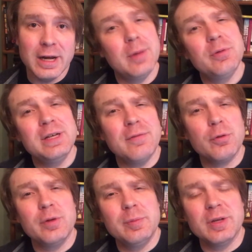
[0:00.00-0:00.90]
and would never
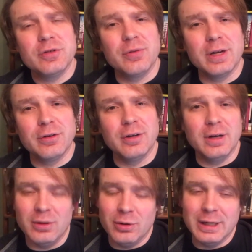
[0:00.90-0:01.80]
win Best
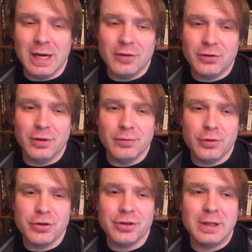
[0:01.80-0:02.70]
Director or an Oscar,
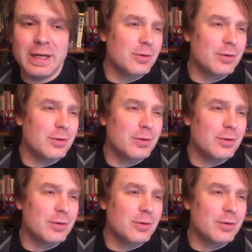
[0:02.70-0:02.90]
unfortunately.